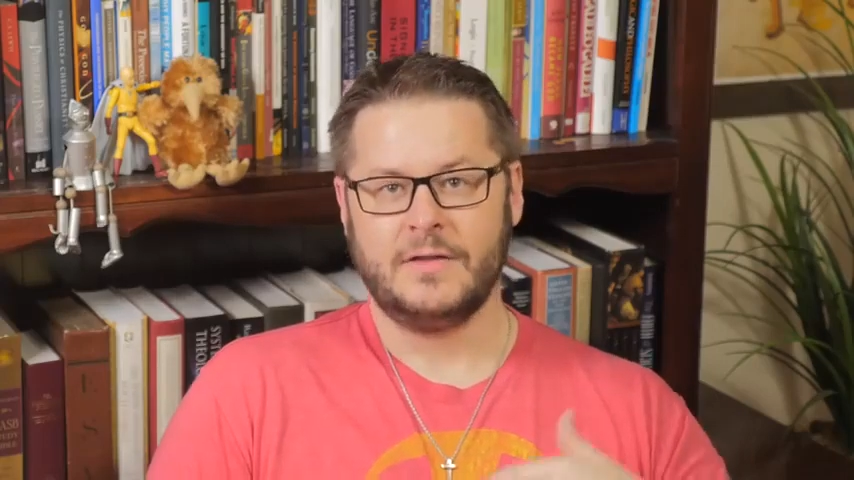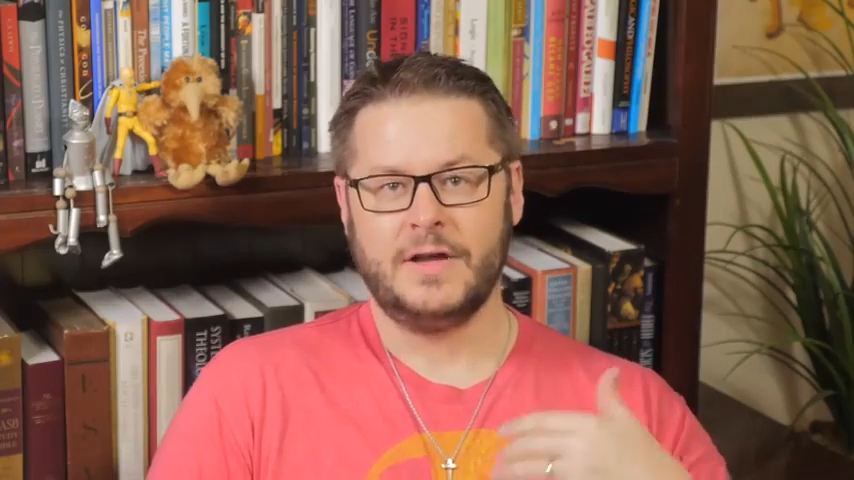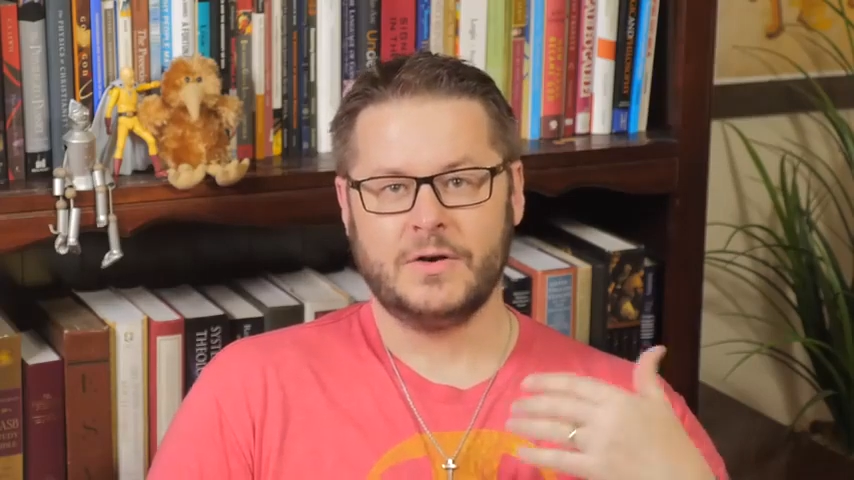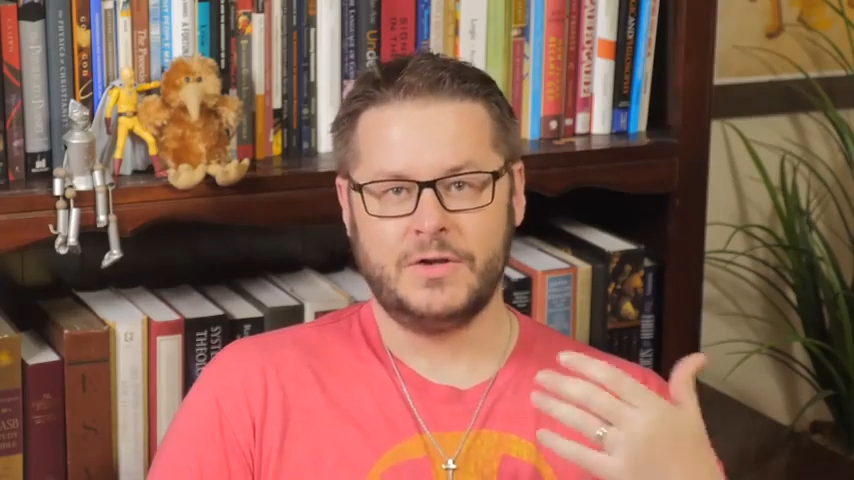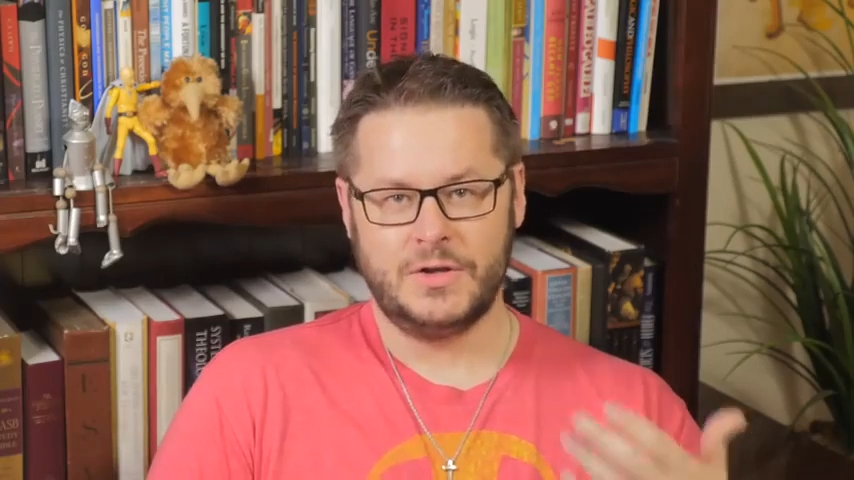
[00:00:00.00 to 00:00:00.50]

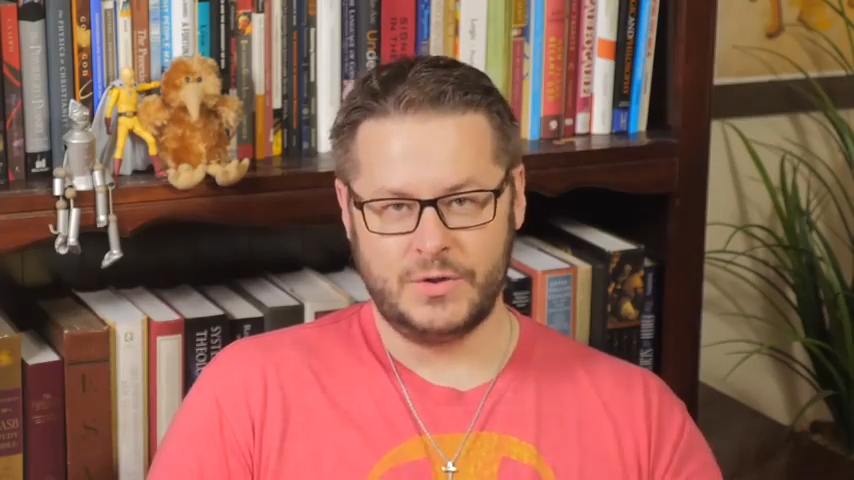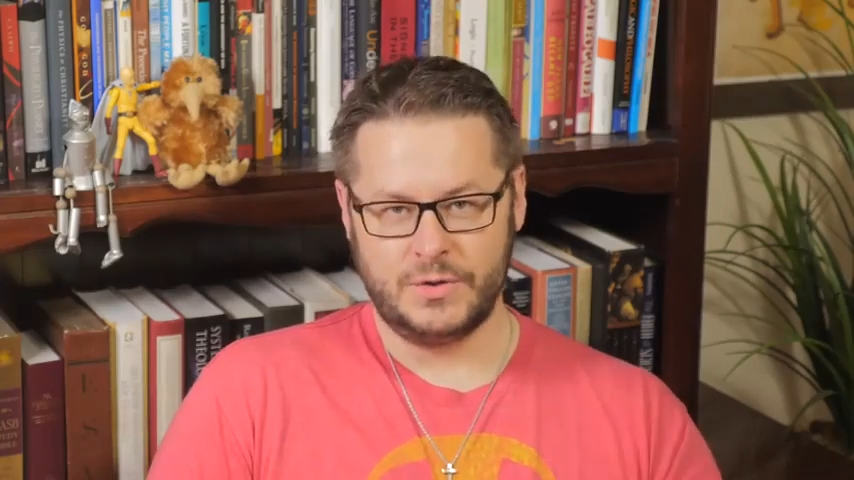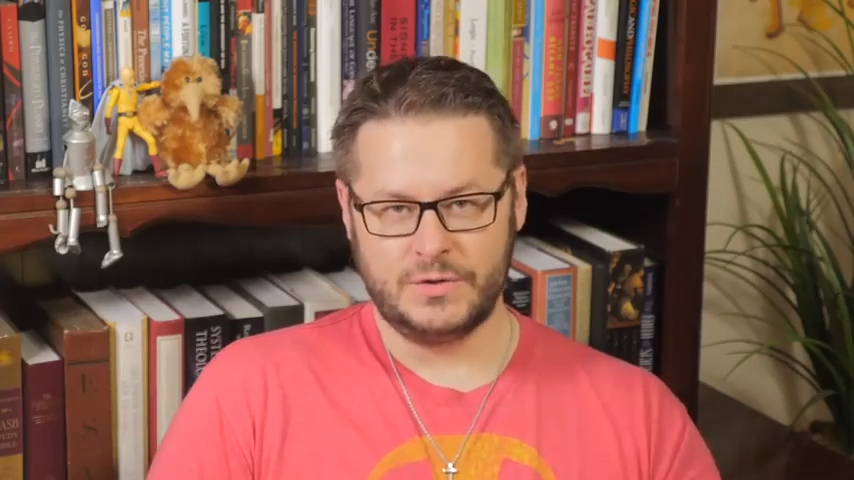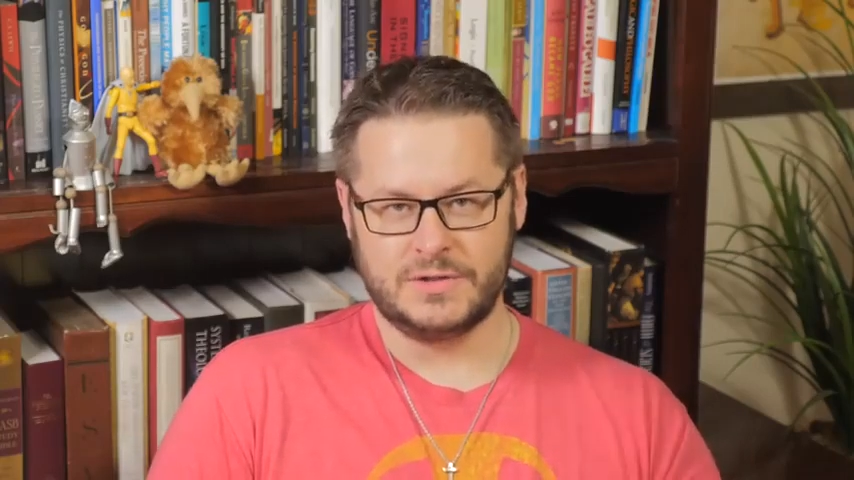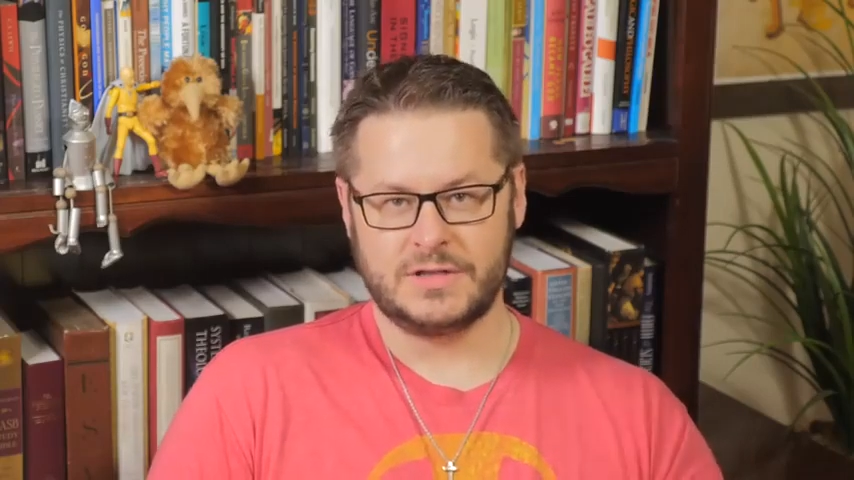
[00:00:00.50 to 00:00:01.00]
they're
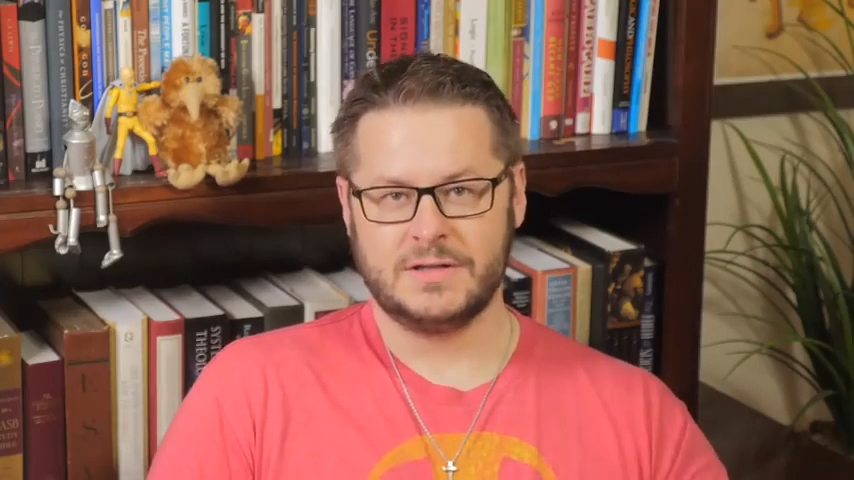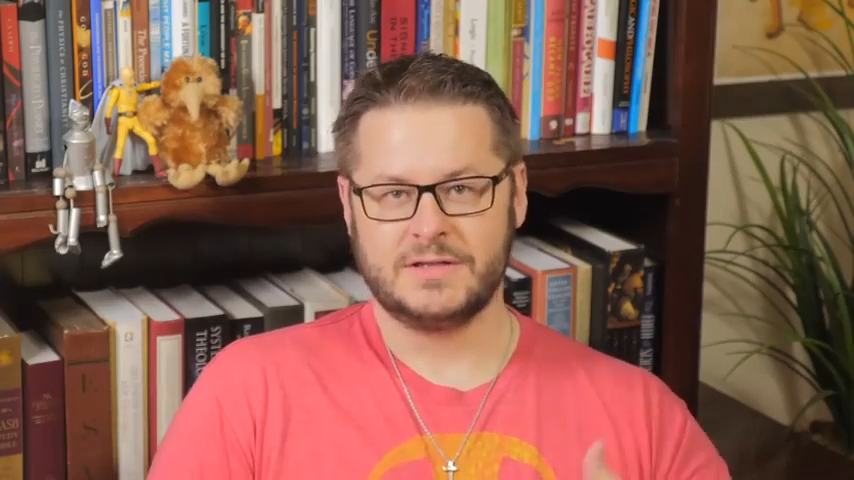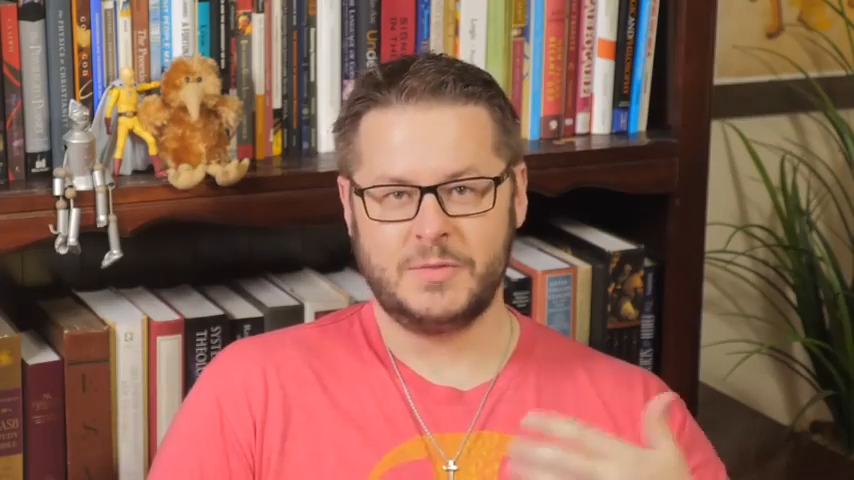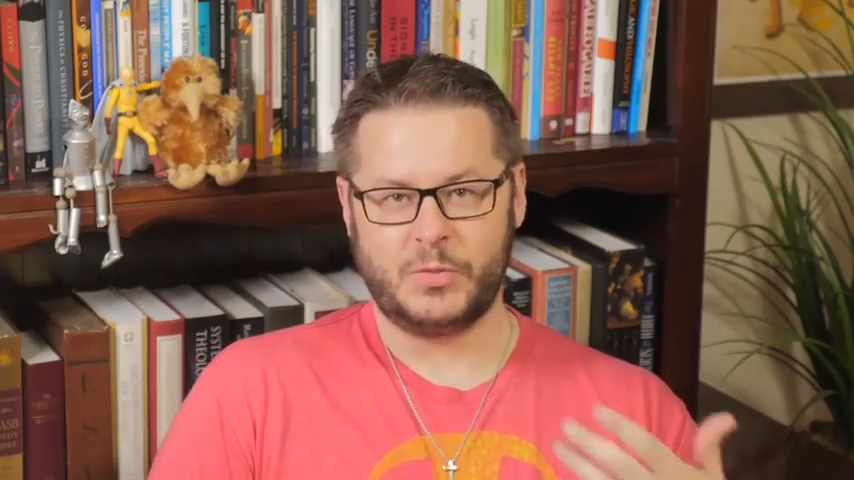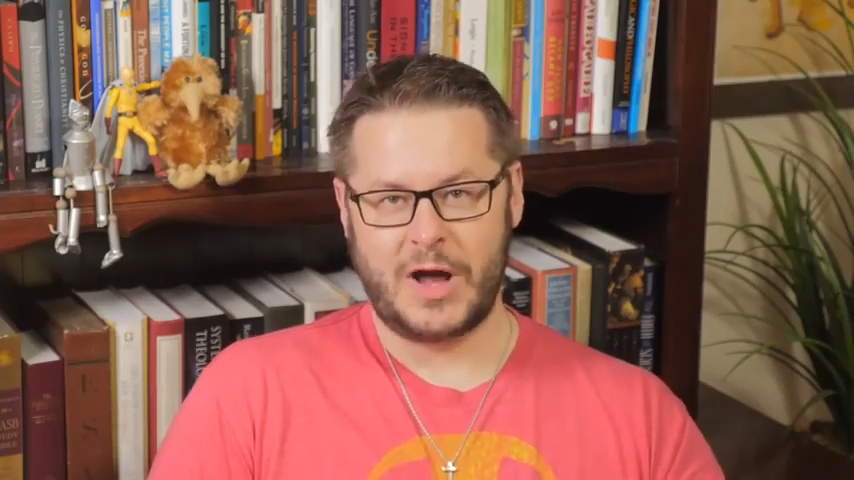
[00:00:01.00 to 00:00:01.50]
used to